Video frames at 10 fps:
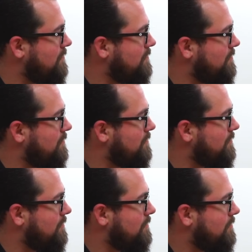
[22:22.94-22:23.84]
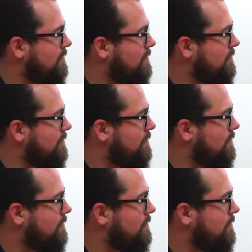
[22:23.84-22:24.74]

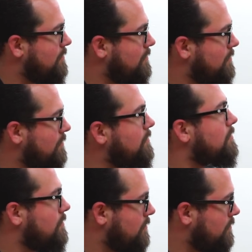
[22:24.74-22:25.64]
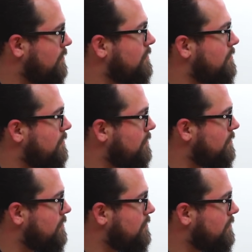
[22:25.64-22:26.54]

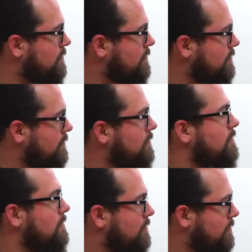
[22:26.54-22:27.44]
No words are spoken by the person on screen.